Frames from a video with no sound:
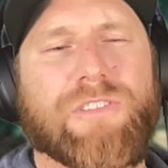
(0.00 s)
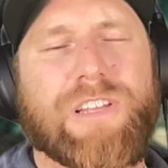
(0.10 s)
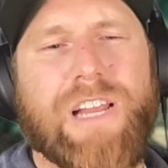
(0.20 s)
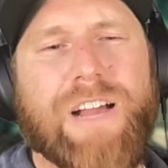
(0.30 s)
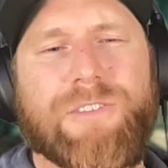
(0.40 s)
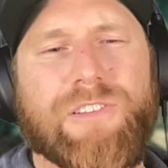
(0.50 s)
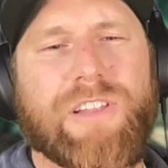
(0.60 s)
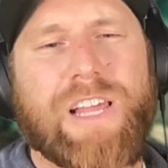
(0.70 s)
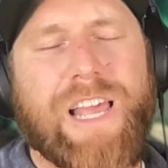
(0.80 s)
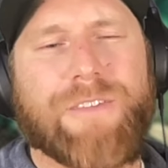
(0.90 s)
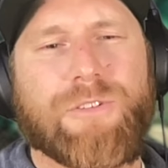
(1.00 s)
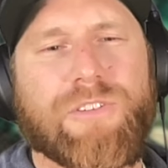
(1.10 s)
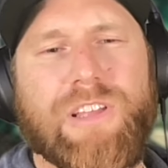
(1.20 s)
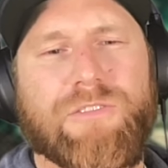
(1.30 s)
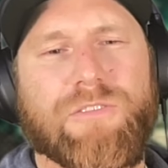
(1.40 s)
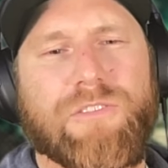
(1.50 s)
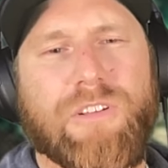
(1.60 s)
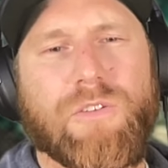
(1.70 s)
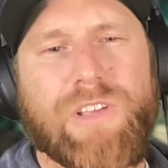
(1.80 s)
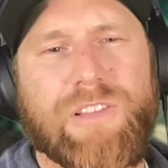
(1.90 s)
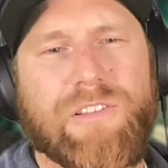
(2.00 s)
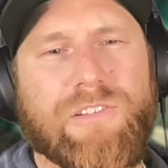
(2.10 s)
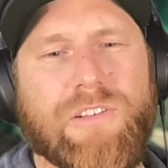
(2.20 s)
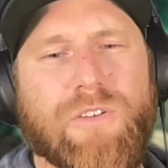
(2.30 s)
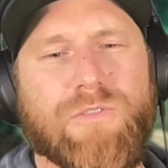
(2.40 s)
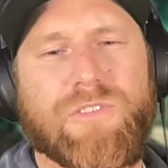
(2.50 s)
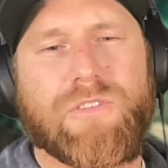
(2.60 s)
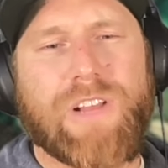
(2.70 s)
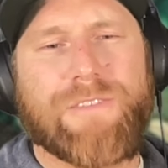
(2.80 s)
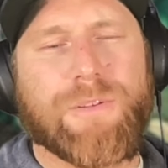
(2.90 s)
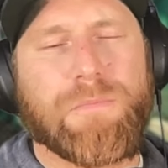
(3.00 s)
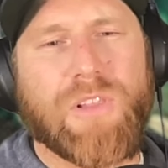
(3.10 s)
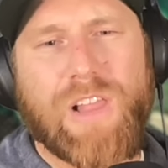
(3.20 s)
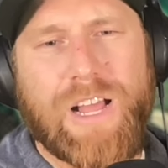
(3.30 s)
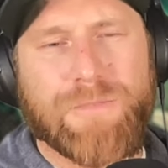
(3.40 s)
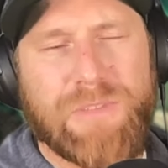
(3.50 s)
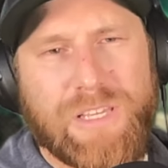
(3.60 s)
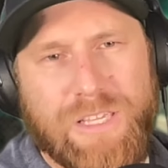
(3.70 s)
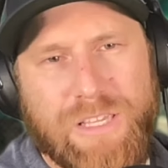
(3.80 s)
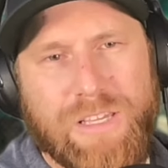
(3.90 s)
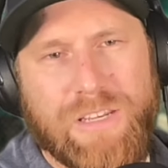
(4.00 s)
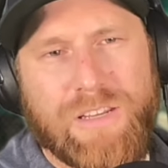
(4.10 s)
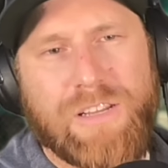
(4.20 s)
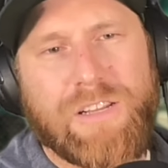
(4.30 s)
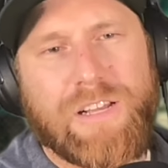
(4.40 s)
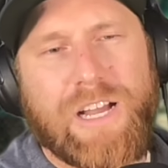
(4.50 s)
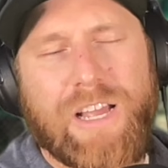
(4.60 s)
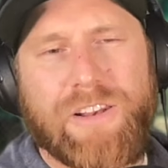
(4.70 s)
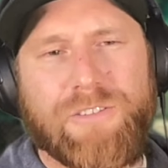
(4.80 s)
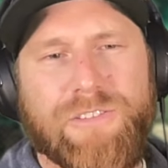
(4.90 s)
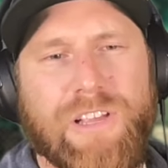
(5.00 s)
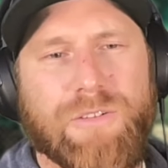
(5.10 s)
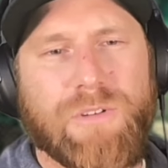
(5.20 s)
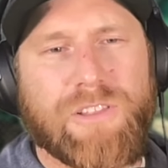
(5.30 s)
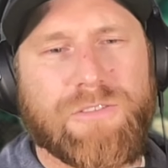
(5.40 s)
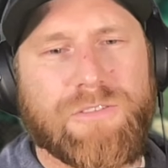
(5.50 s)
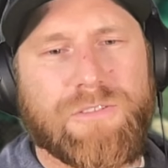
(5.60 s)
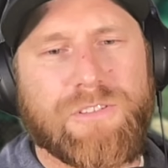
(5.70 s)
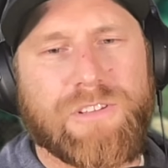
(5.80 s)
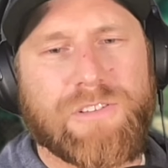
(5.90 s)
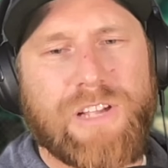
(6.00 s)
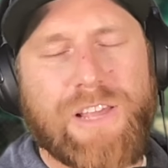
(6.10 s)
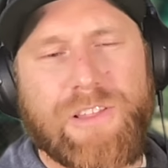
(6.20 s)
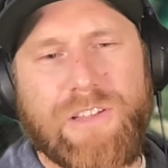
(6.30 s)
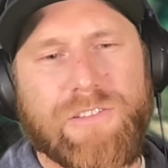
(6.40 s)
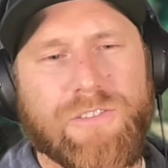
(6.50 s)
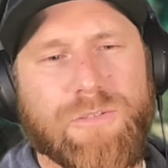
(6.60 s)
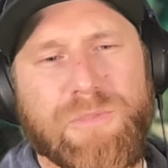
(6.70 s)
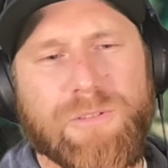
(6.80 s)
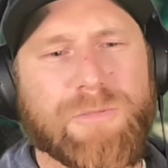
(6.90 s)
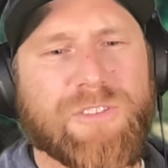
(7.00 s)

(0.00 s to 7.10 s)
then obviously I have credentials to go hit this code. You don't have to block me again. I understand why they're doing this. I think it's a little bit of